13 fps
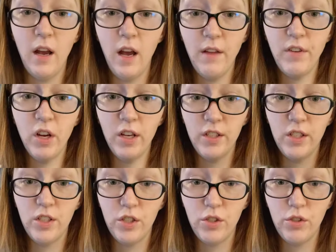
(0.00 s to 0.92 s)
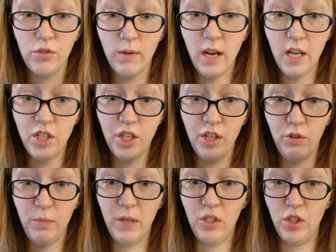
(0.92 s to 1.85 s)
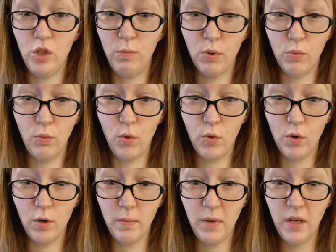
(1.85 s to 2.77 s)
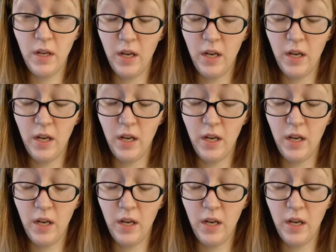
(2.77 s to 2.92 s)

I've got stretch and it would be super warm.